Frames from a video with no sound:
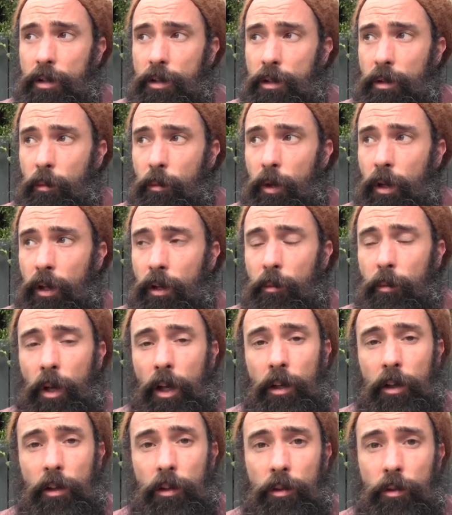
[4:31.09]
somebody
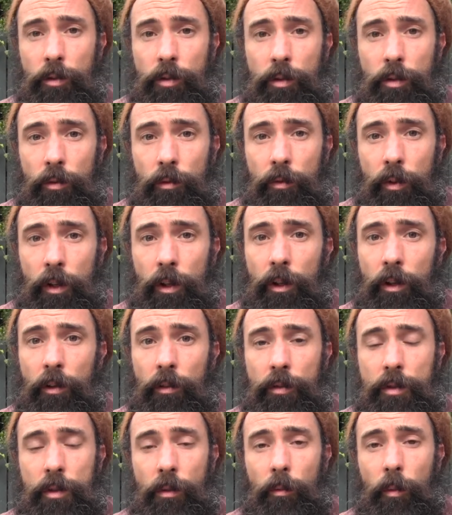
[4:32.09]
made a YouTube video
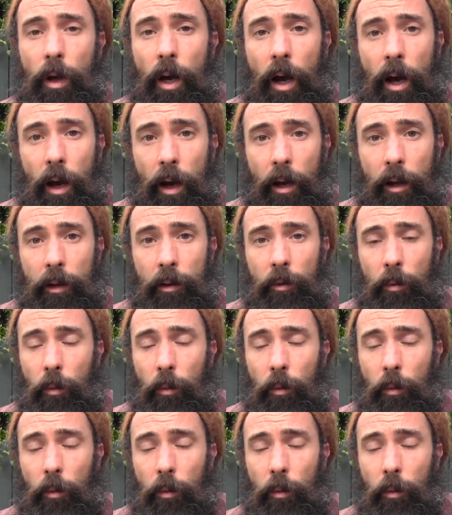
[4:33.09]
of some guy